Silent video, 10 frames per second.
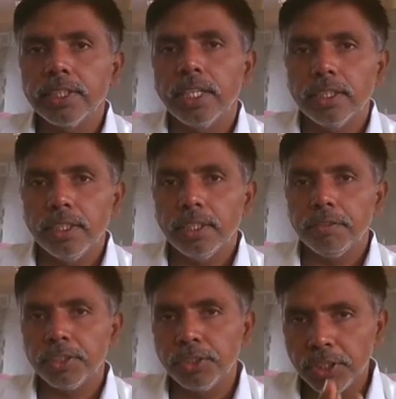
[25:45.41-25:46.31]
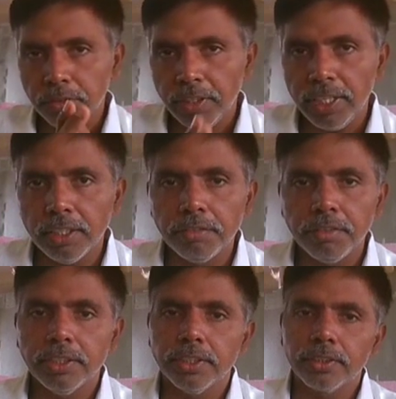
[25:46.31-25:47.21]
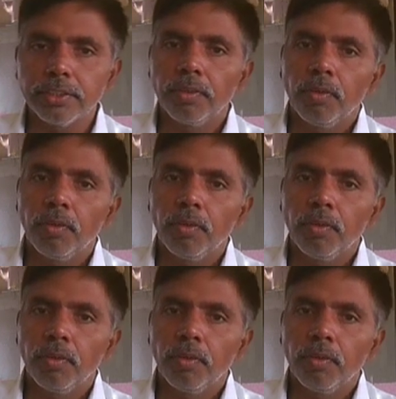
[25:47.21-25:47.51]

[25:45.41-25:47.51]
are there? First divide the phases.